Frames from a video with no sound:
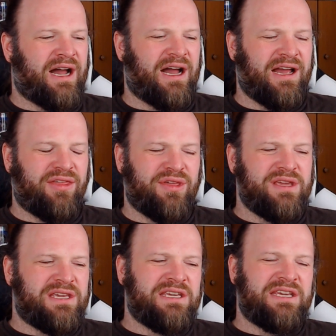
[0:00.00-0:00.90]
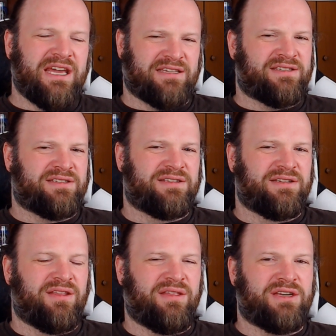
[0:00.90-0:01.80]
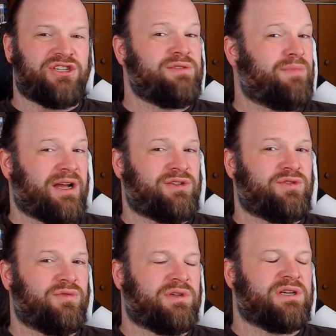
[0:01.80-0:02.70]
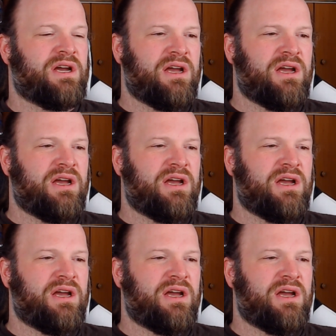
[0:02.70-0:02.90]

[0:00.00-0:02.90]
I think he guessed that she might do it.